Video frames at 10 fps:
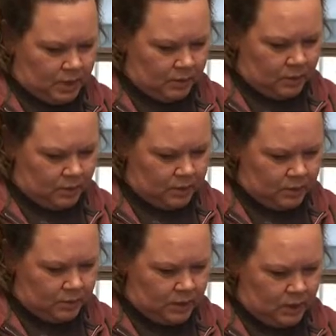going to
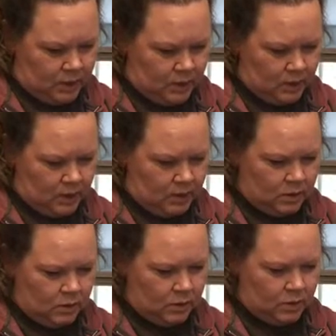pin in the
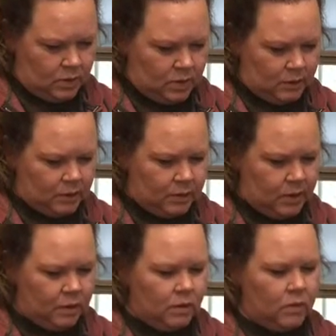corner. I'm going to pick
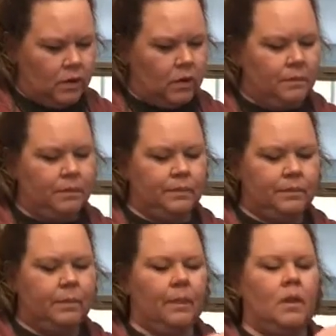a corner.
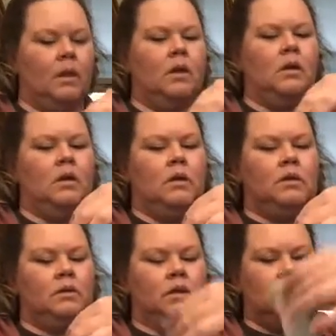
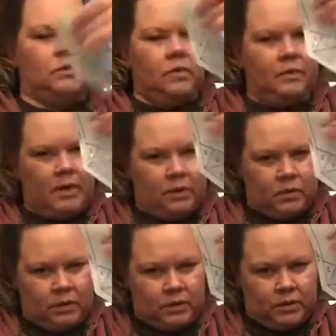So here's one of my
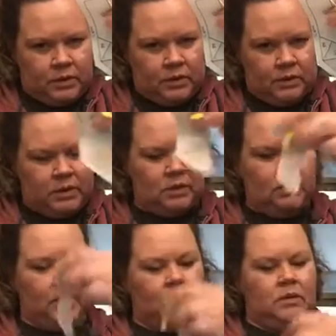corners into my seam
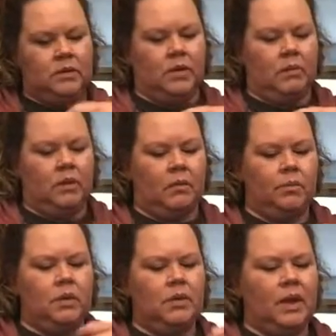allowance, and I want to
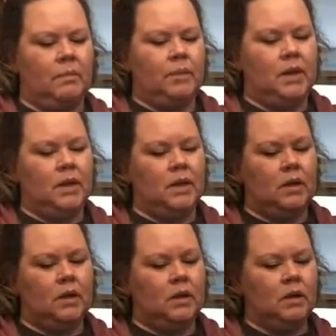put that
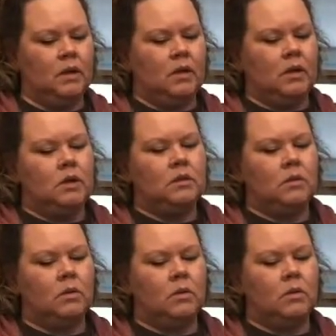pin into
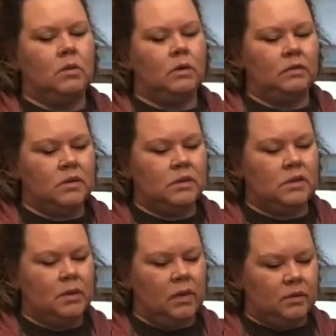the corner of the seam
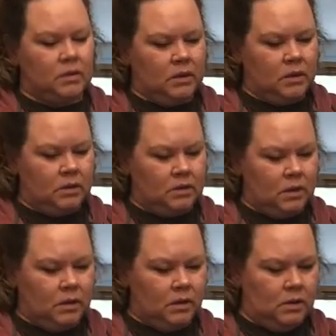allowance on the other side.